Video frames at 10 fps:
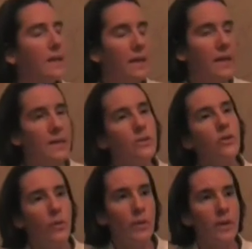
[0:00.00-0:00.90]

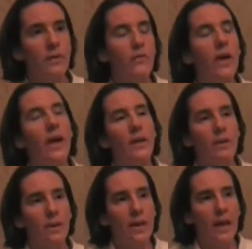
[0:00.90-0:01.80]
intuitive,
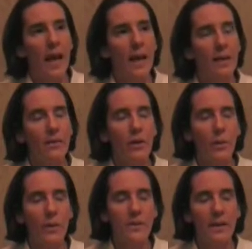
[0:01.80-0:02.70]
and there
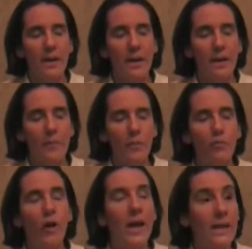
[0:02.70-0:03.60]
was a,
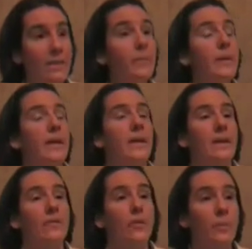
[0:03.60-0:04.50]
right at the beginning
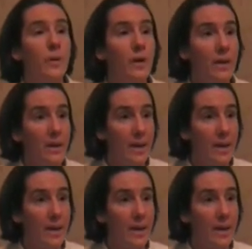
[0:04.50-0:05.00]
of the book,